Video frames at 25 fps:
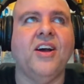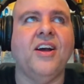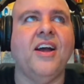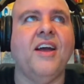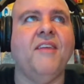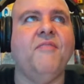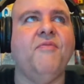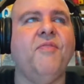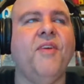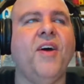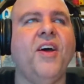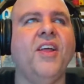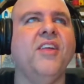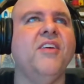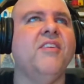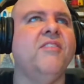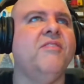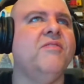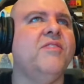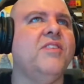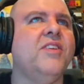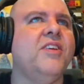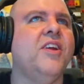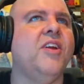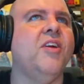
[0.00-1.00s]
follow,
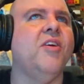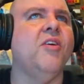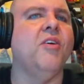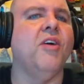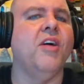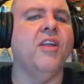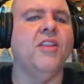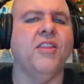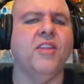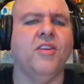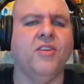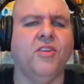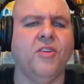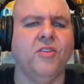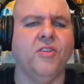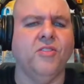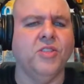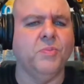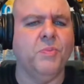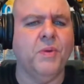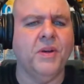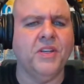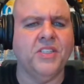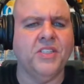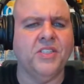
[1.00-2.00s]
all the
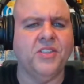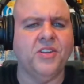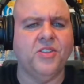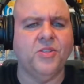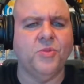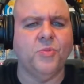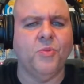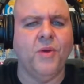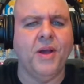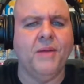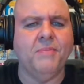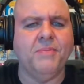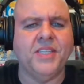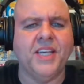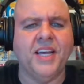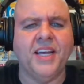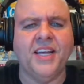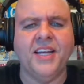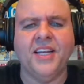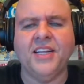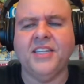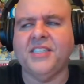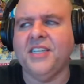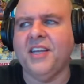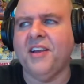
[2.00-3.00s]
Ghostbusters
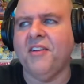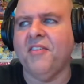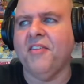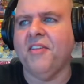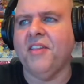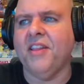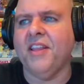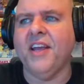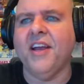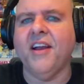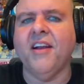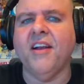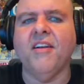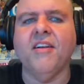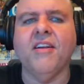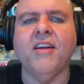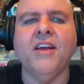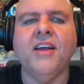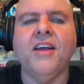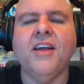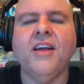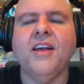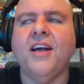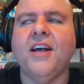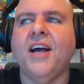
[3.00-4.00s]
websites here and there.
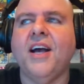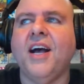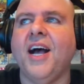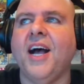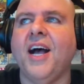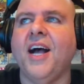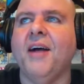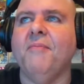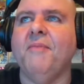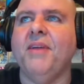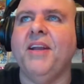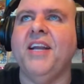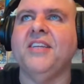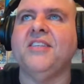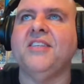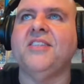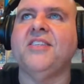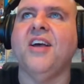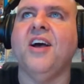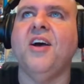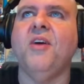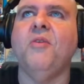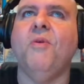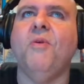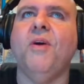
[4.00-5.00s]
And I
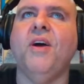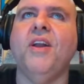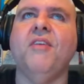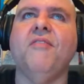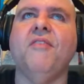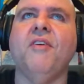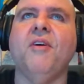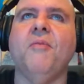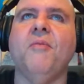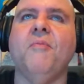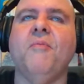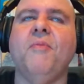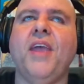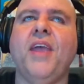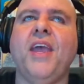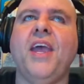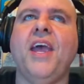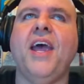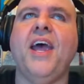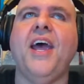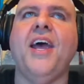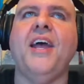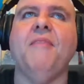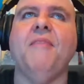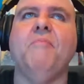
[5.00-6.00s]
saw one of them
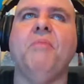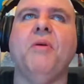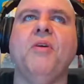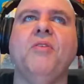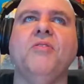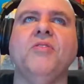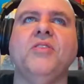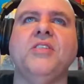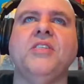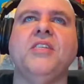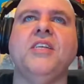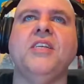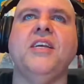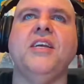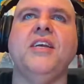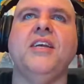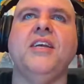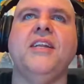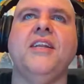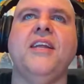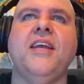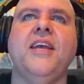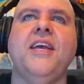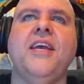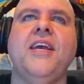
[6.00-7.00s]
had
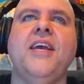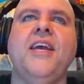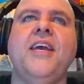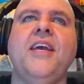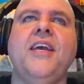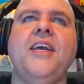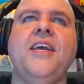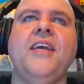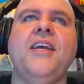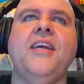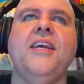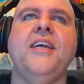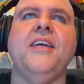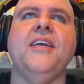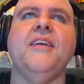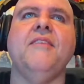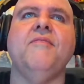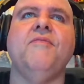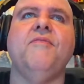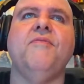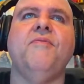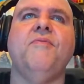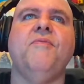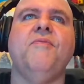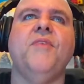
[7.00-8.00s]
posted a
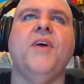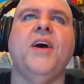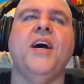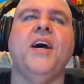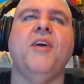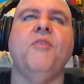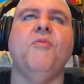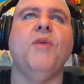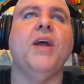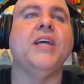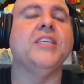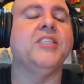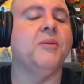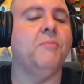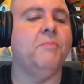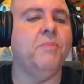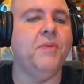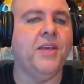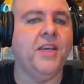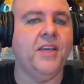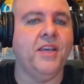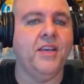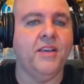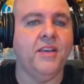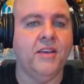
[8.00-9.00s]

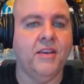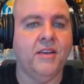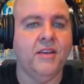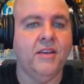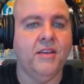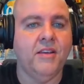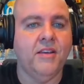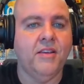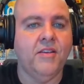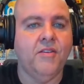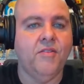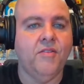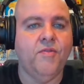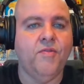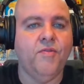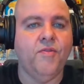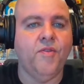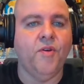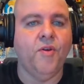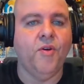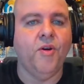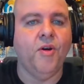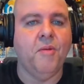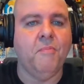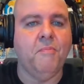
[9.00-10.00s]
recipe
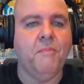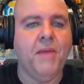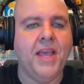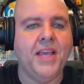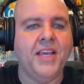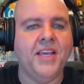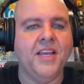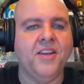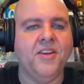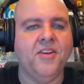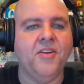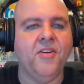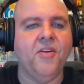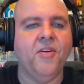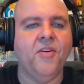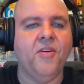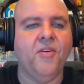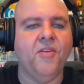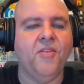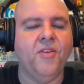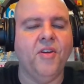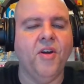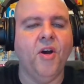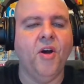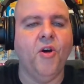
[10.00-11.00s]
for making your
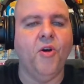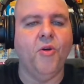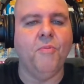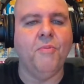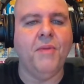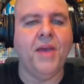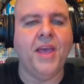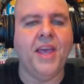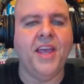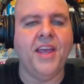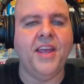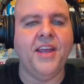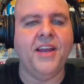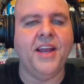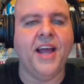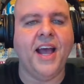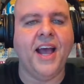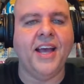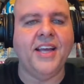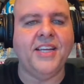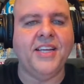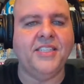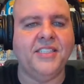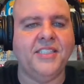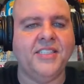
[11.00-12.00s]
own homemade
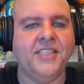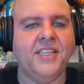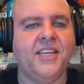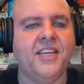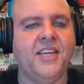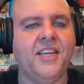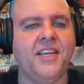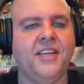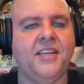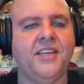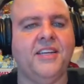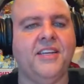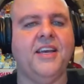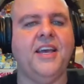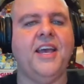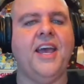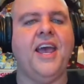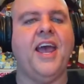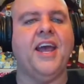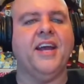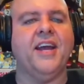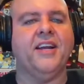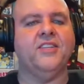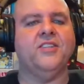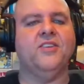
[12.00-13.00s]
high C
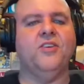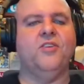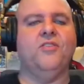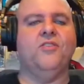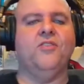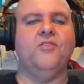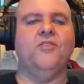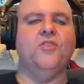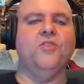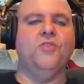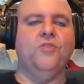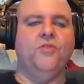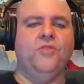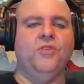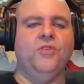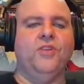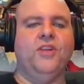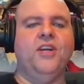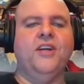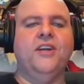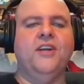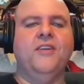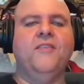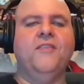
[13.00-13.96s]
Ecto cooler.